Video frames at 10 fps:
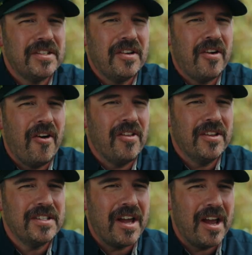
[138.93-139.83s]
is
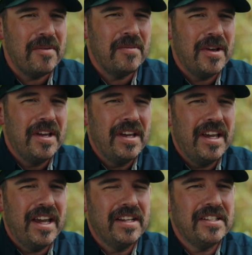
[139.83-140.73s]
just really
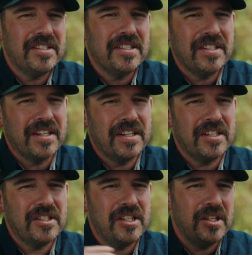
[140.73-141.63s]
trying to figure out how you
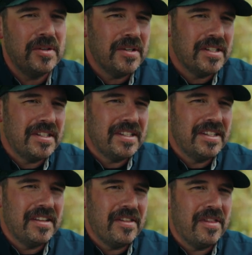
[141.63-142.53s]
can change up
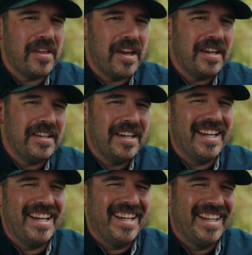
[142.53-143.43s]
different frames
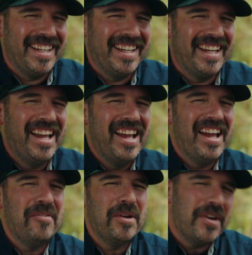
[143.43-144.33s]
in the same
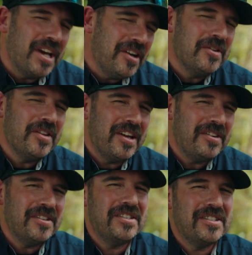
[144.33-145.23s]
area, same
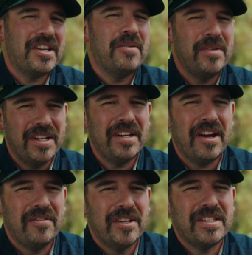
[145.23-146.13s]
location. So
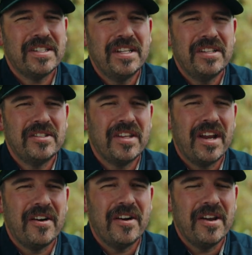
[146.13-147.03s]
for this setup,
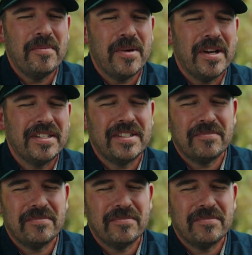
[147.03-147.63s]
again, we're using the same